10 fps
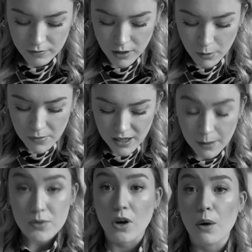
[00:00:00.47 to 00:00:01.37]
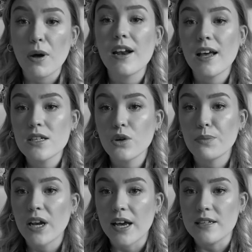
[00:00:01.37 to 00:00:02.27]
I'm on my laptop. Let's not be
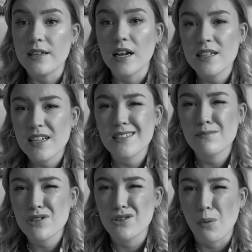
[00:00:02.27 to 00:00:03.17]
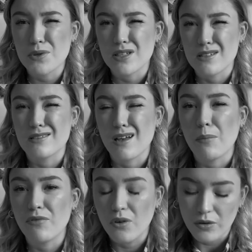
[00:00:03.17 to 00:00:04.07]
lazy. Let's get some synopsises up
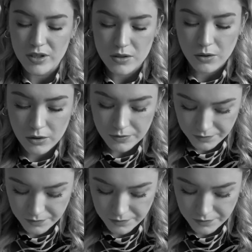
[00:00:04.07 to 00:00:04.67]
for us all.